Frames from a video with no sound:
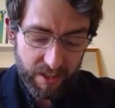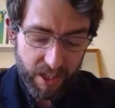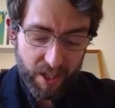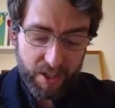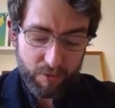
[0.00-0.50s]

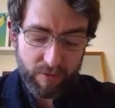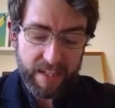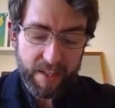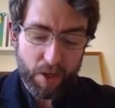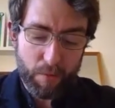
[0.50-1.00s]
The
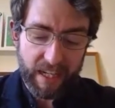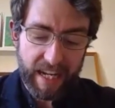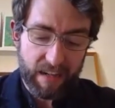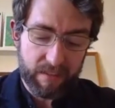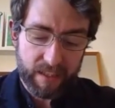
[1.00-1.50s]
radio
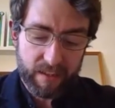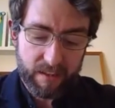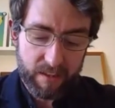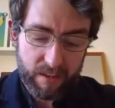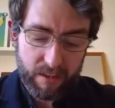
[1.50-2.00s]
blaring,
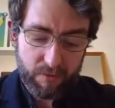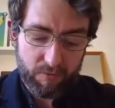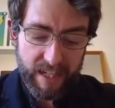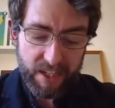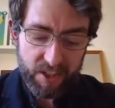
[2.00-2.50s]

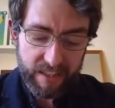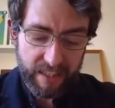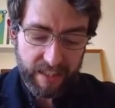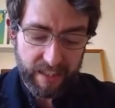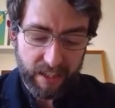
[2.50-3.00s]
Rich
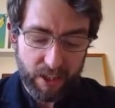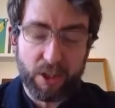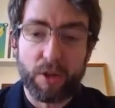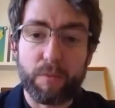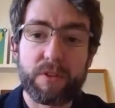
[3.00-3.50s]
singing
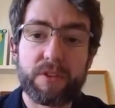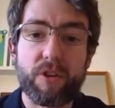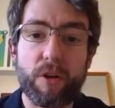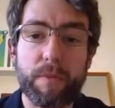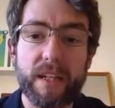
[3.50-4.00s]
Club
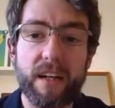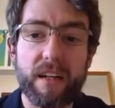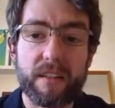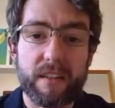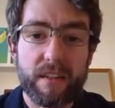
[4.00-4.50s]

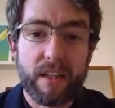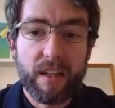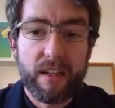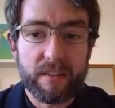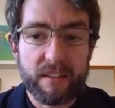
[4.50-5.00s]
Tropicana
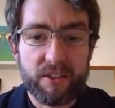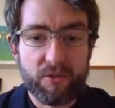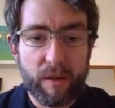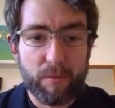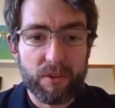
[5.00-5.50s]
as he
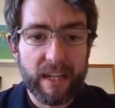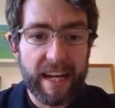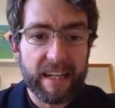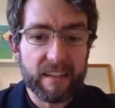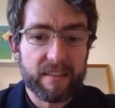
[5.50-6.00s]
scrambled
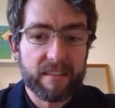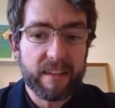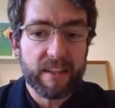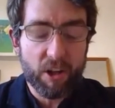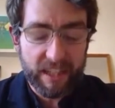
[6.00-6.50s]
eggs
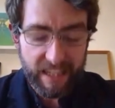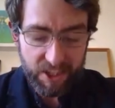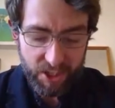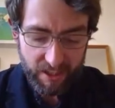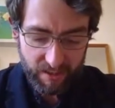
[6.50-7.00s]
in our
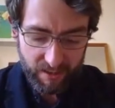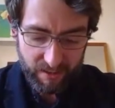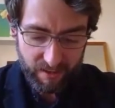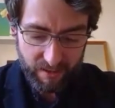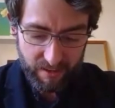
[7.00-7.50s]
kitchen.
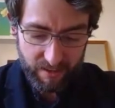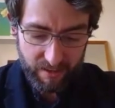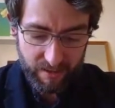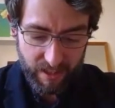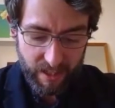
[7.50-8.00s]

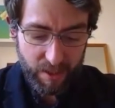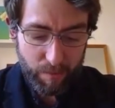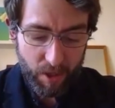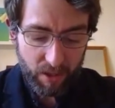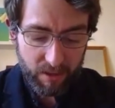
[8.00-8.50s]
The
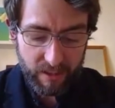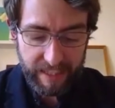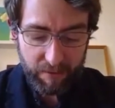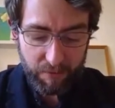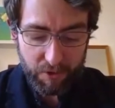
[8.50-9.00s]
pollen
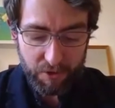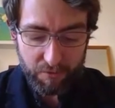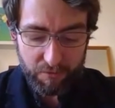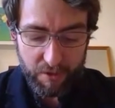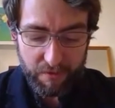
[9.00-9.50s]
count through the
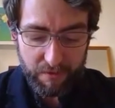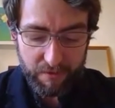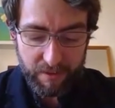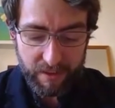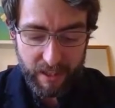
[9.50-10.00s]
roof,
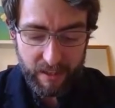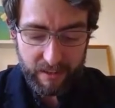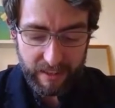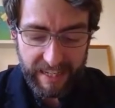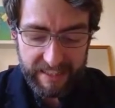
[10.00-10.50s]

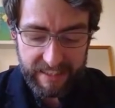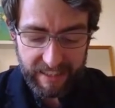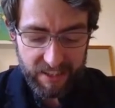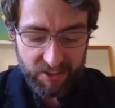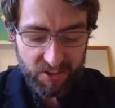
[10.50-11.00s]
the lead
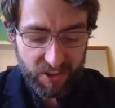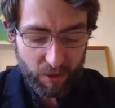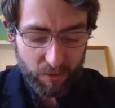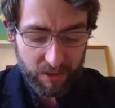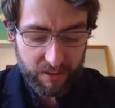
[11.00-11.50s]
clean
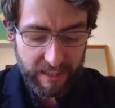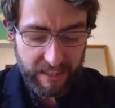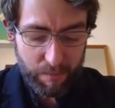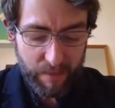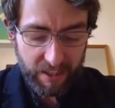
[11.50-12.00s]
stolen
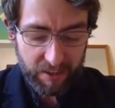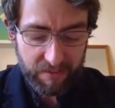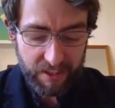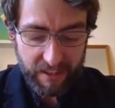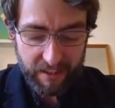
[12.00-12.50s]
in the middle of
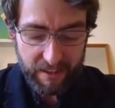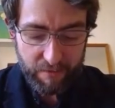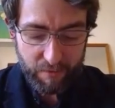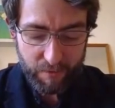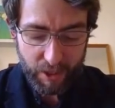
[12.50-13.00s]
the
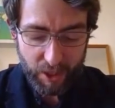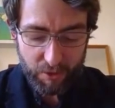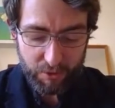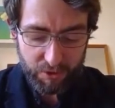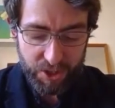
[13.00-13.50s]
night from the
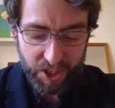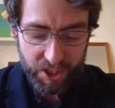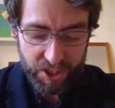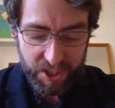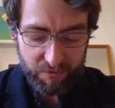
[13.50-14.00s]
local
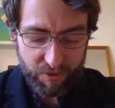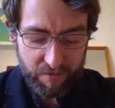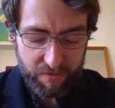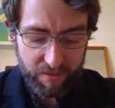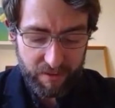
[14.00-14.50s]
church's
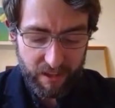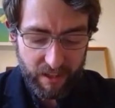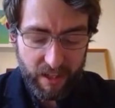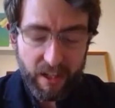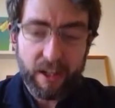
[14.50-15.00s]
roof, and